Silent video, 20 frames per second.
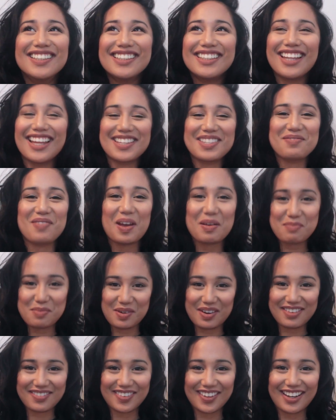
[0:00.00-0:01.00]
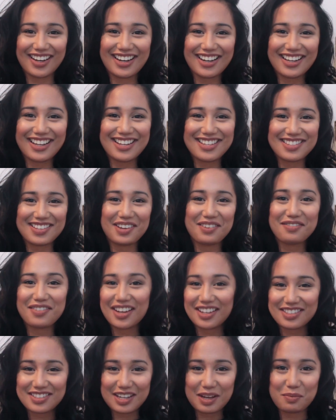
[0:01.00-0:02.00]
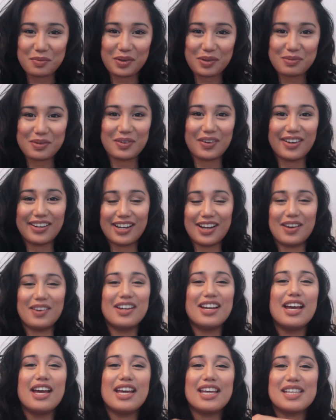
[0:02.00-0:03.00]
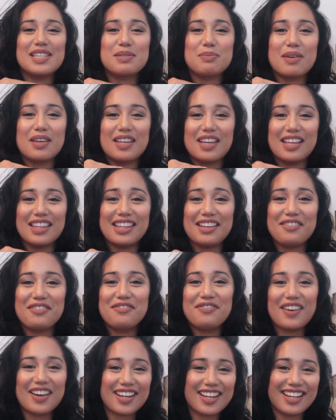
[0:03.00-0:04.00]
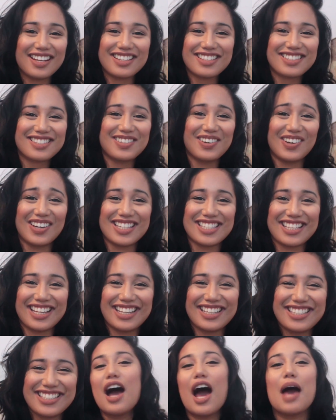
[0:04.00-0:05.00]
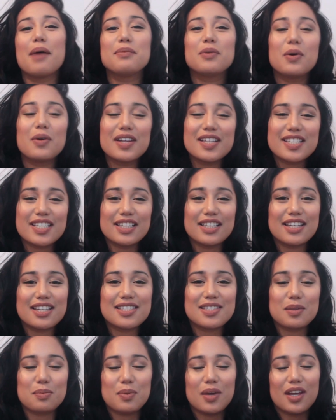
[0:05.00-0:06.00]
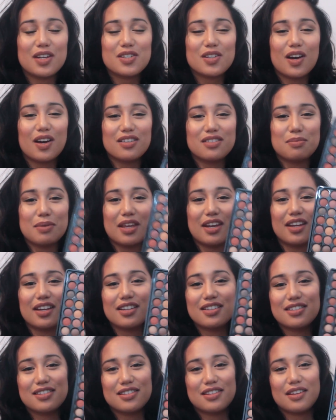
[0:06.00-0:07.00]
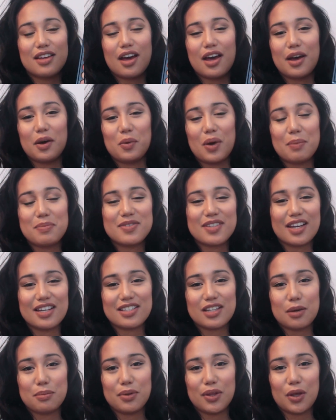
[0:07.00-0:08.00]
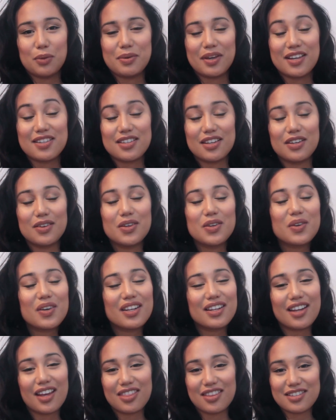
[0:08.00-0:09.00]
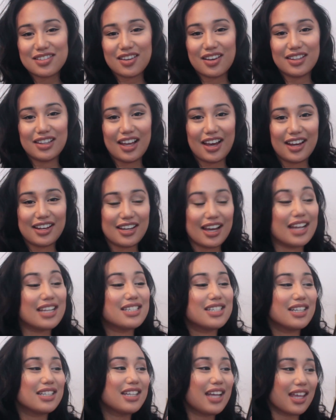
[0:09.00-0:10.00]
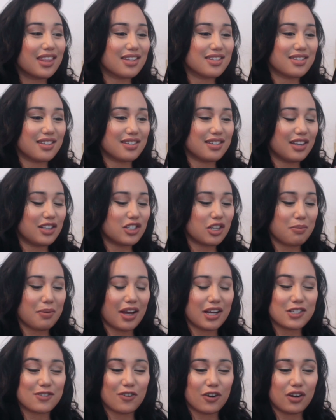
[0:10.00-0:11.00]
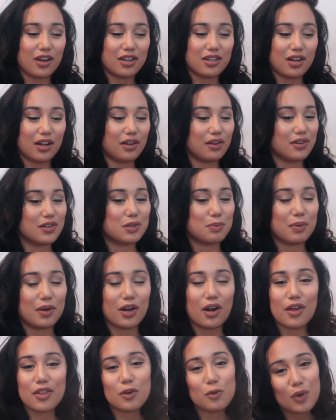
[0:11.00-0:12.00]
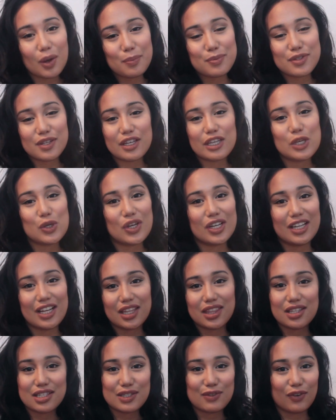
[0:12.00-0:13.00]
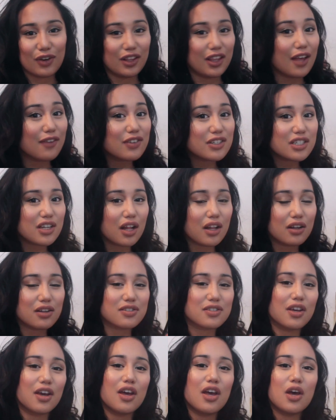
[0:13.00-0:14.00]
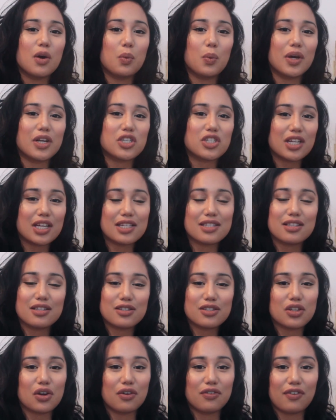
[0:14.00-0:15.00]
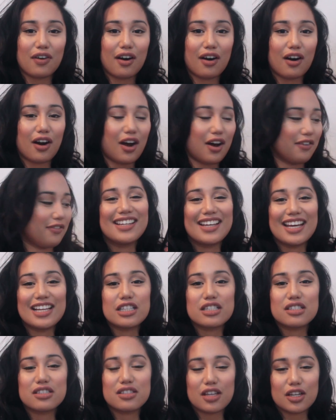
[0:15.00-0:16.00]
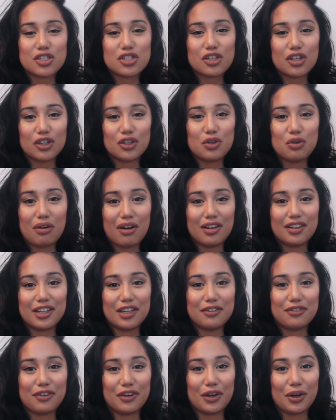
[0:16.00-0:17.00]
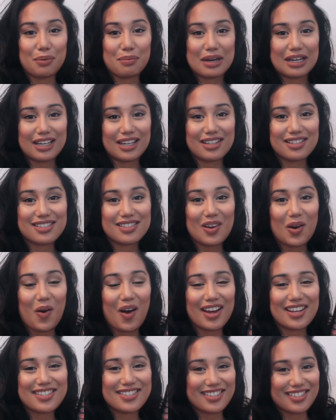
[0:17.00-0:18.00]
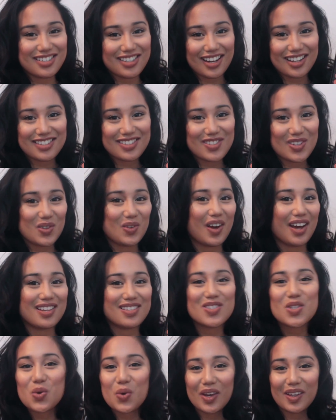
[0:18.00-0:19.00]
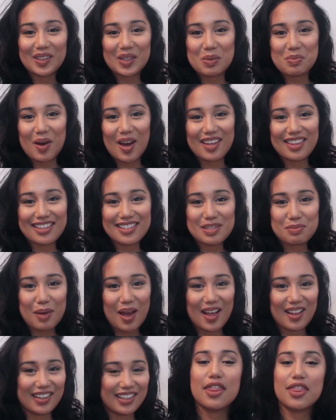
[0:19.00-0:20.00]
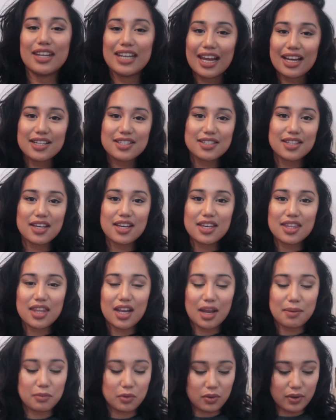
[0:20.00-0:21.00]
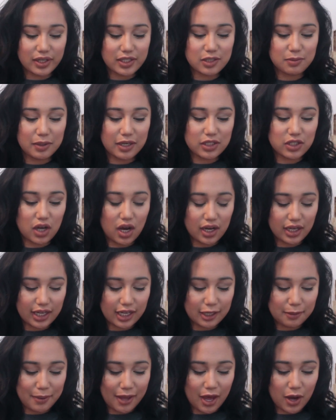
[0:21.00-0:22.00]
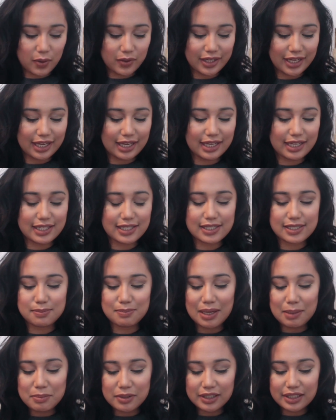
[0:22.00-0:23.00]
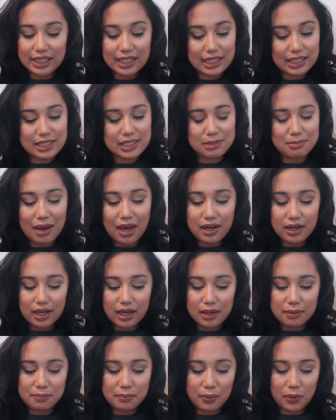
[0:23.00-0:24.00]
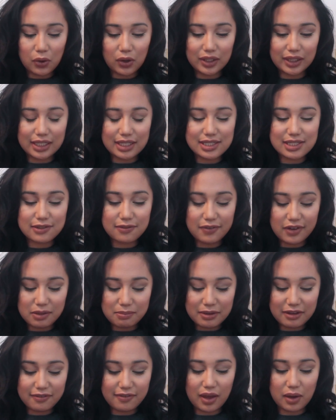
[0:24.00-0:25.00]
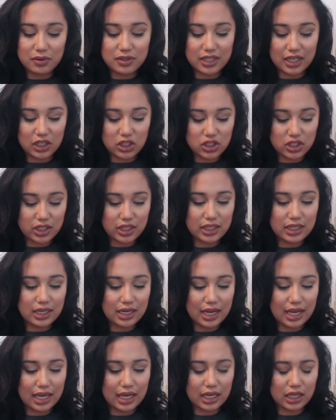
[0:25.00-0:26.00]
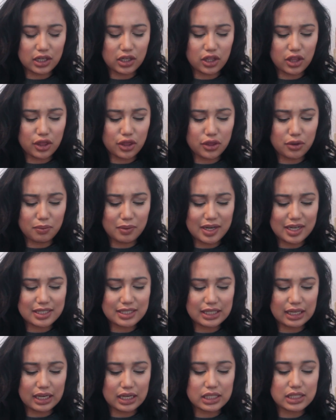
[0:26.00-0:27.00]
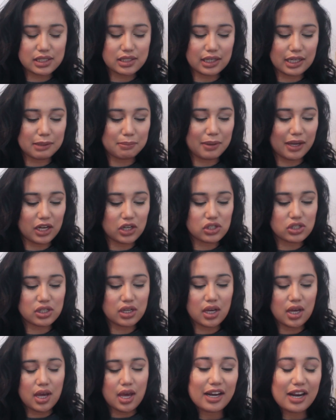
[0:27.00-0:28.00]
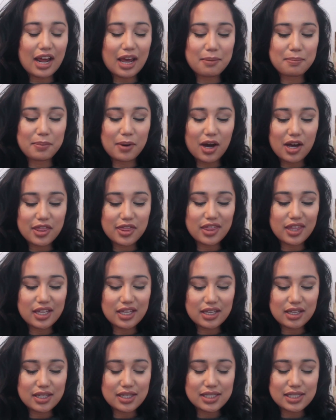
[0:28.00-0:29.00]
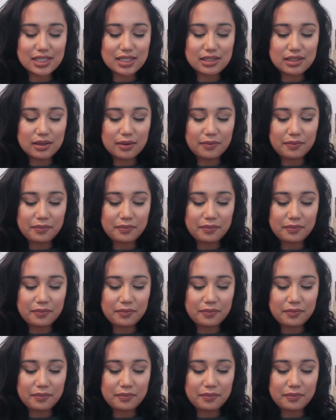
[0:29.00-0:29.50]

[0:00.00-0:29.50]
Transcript: that's my boyfriend. He's on FaceTime with me right now. He's making the funniest noises. I'm going to list the BH Cosmetics website down below because I know you can get this online. I did get this at TJ Maxx for $9, but on their website you can get this for $11, which isn't so far off. It's such good quality for your money, so I suggest you guys quickly buy this palette. The next thing that I'm going to be talking about is Maybelline's Matte and Poreless Fit Me Foundation in 310 Sun Beige. I bought this